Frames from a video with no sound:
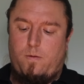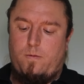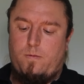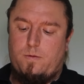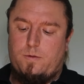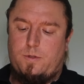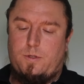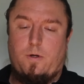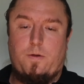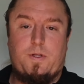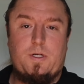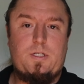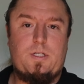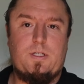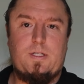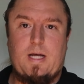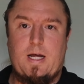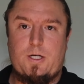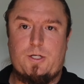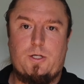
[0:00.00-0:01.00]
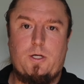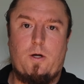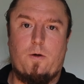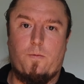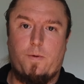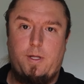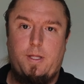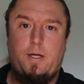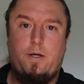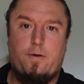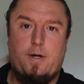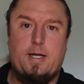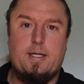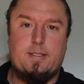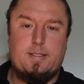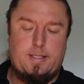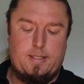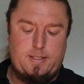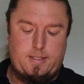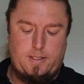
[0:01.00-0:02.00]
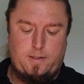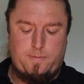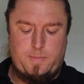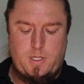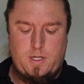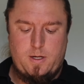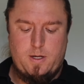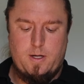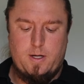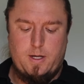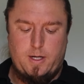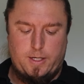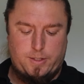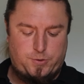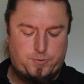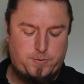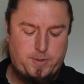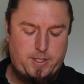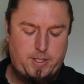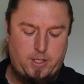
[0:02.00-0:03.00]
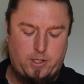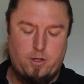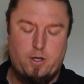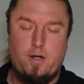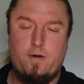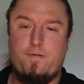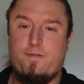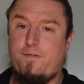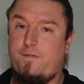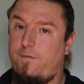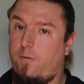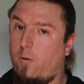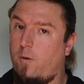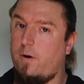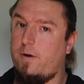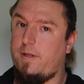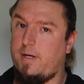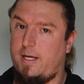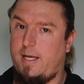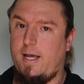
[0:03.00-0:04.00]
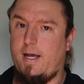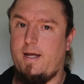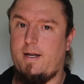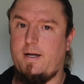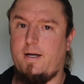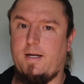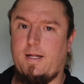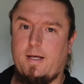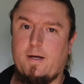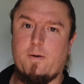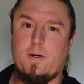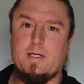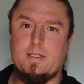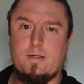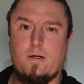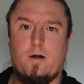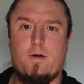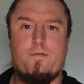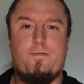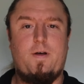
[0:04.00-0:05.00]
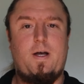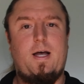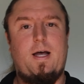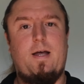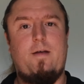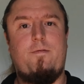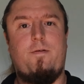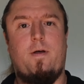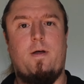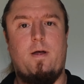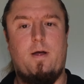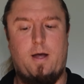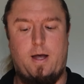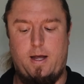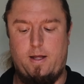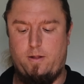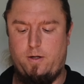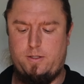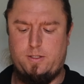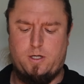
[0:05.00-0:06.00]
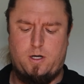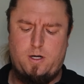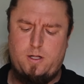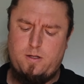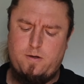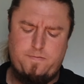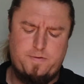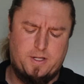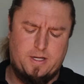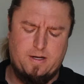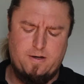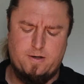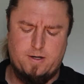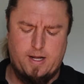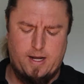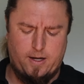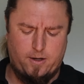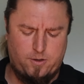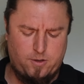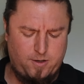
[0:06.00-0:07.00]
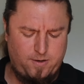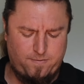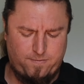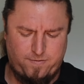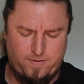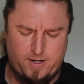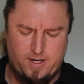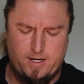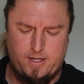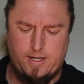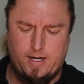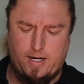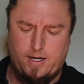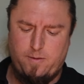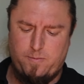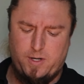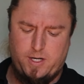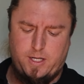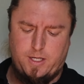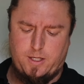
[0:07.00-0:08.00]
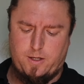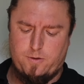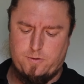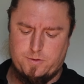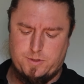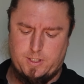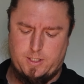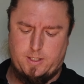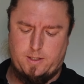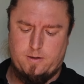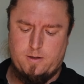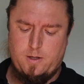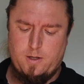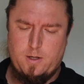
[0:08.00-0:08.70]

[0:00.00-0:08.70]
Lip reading: So this is actually a really great system. It's really good for the Canon EOS R5. I looked all over the internet and couldn't find anybody using